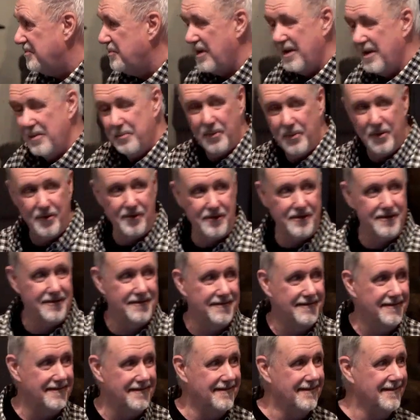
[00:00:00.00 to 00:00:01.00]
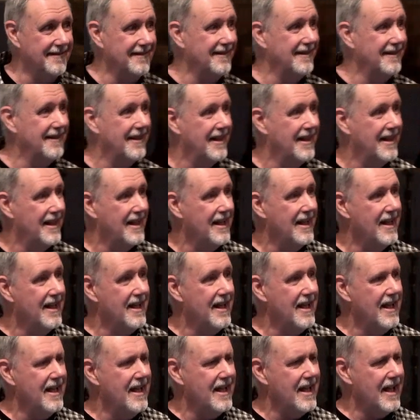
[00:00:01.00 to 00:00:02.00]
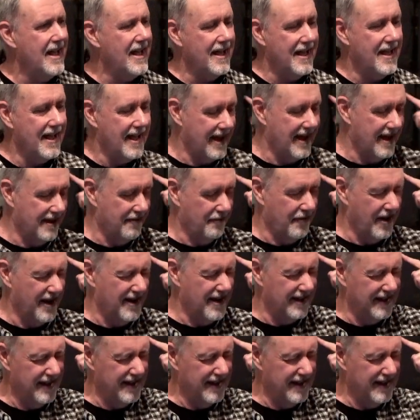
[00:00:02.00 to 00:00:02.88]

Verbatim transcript: people. And wait,